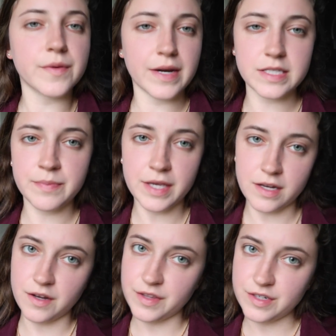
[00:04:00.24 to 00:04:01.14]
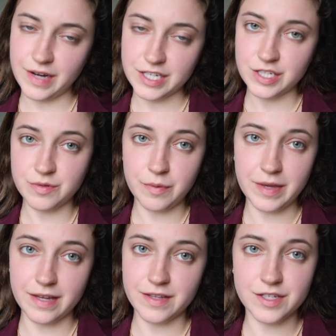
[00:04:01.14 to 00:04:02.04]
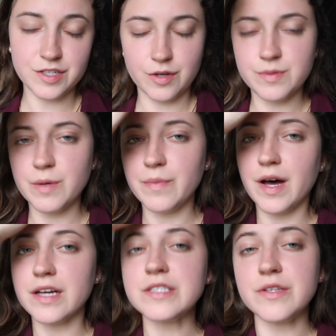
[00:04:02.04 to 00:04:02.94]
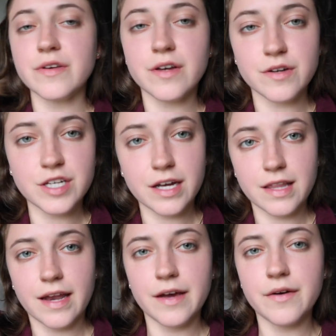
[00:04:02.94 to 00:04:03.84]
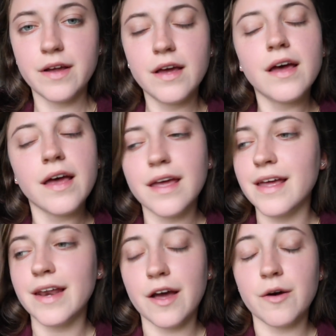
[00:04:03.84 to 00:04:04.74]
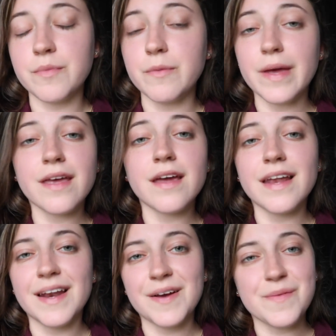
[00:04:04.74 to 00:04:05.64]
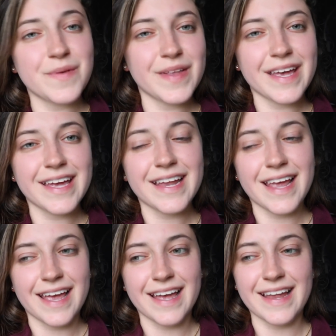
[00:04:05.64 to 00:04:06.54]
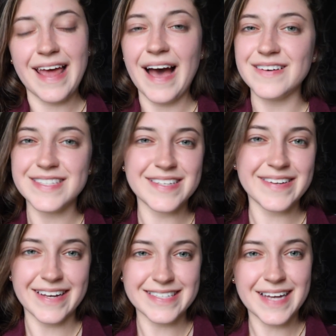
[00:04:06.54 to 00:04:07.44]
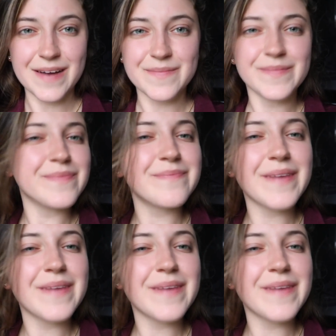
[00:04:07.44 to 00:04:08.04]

The recipe and all the directions will be in the description box so you can go check that out. And I hope you make it and I hope you like it and I'll see you next time.